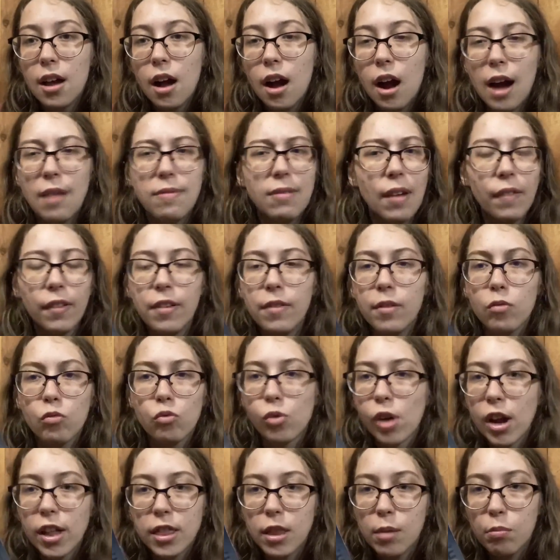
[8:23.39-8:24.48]
I've never even
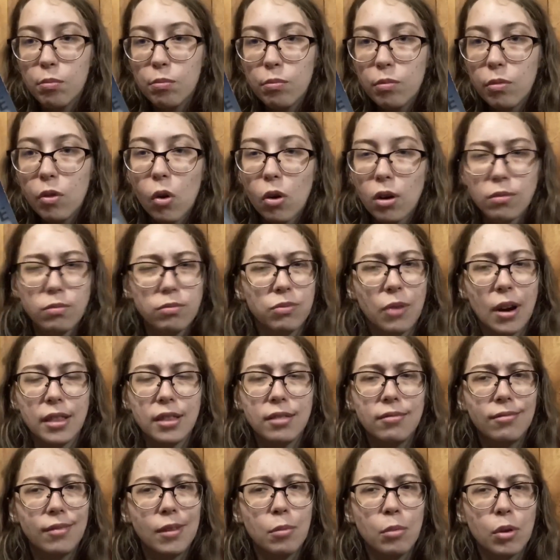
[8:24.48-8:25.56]
read
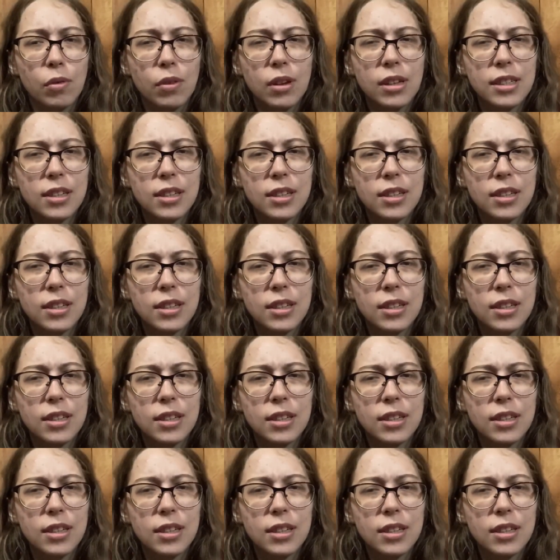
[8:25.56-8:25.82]
the movie,